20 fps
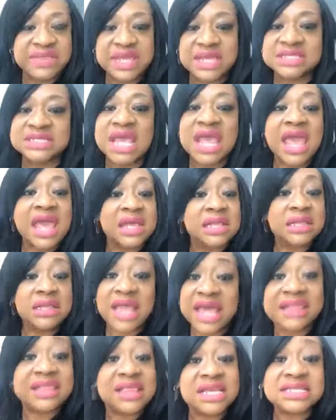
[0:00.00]
this,
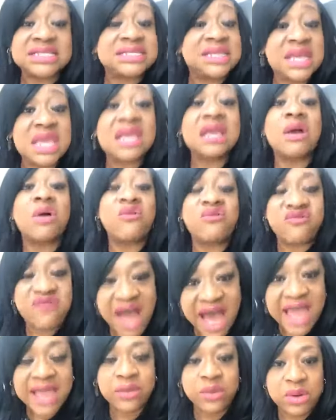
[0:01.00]
let this thing go
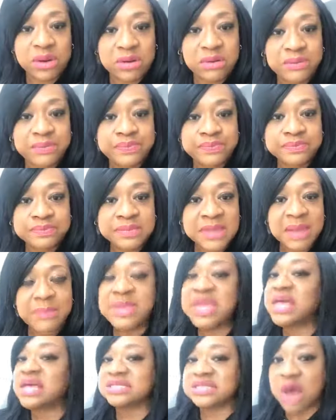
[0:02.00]
viral.
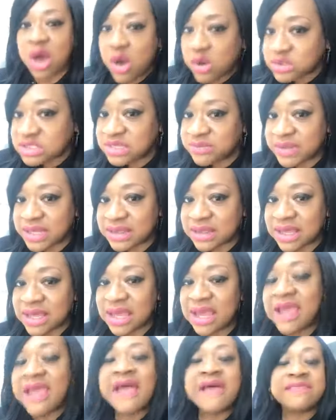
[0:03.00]
Because
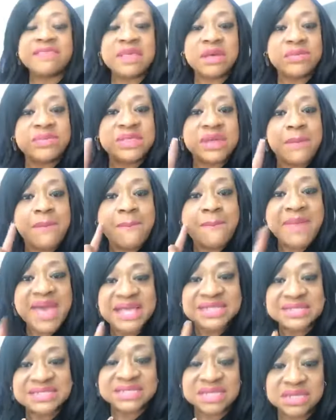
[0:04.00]
ultimately, the
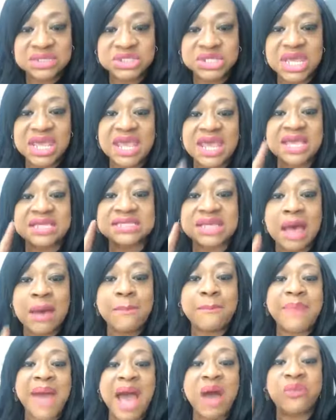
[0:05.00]
message is
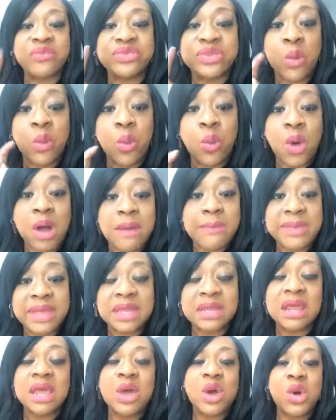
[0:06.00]
about the
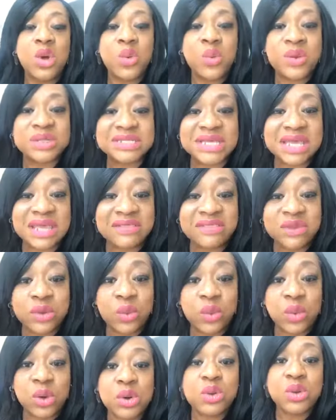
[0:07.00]
woman who was in the
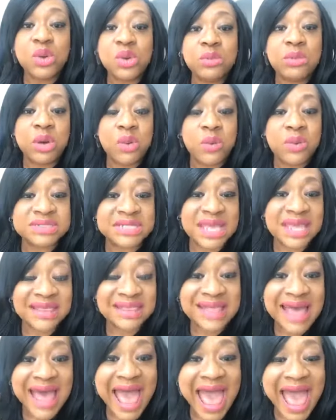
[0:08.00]
room, who was
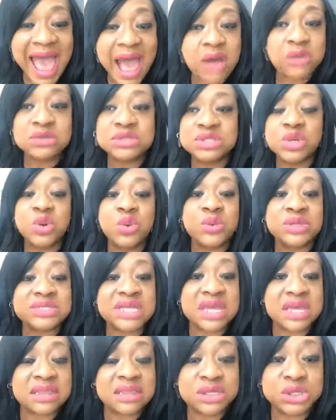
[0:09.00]
in the house, who
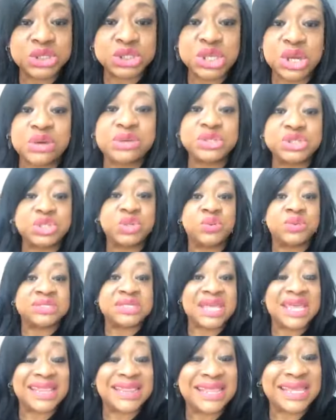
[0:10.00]
was in the church, who
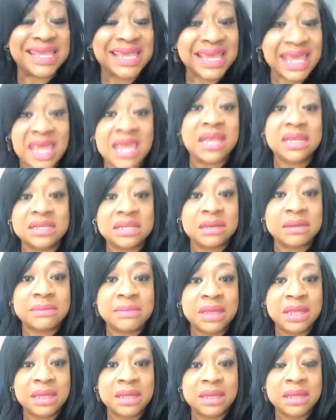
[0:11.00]
was in the
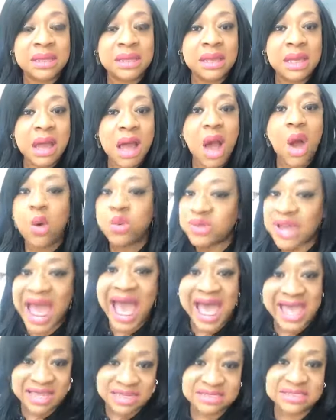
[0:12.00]
kingdom, on
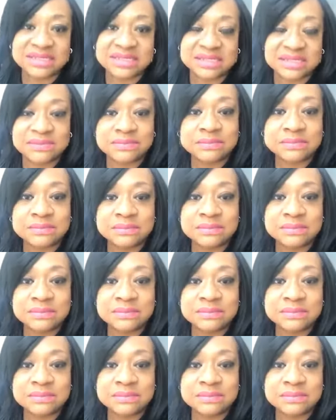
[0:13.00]
ice,